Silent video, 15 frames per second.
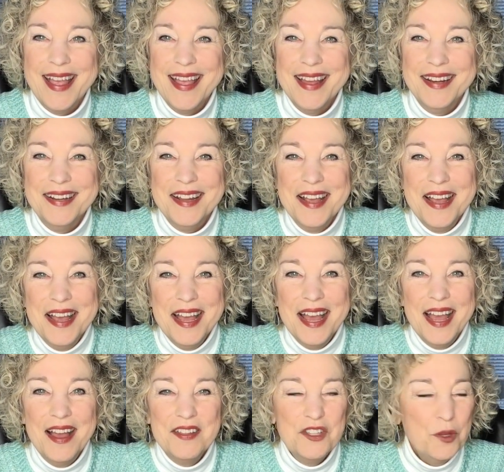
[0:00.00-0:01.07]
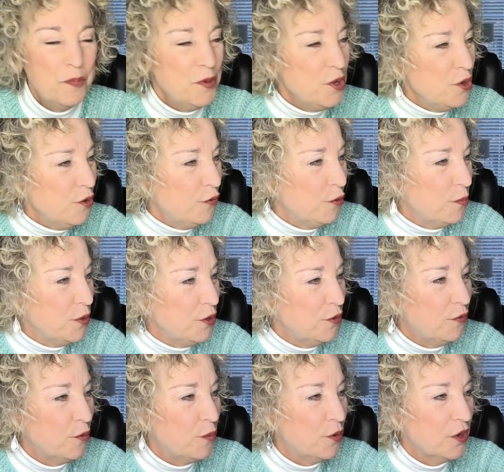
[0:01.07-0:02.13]
and it's a beautiful,
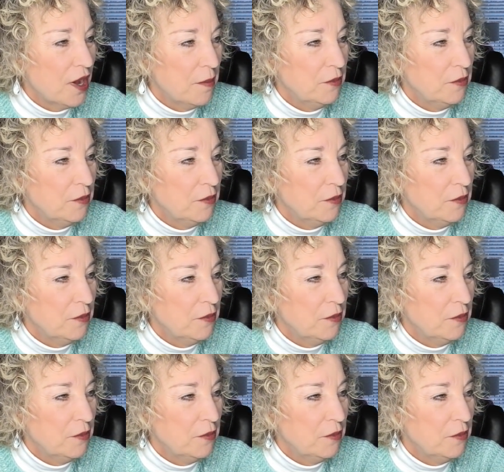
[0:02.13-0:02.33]
beautiful book.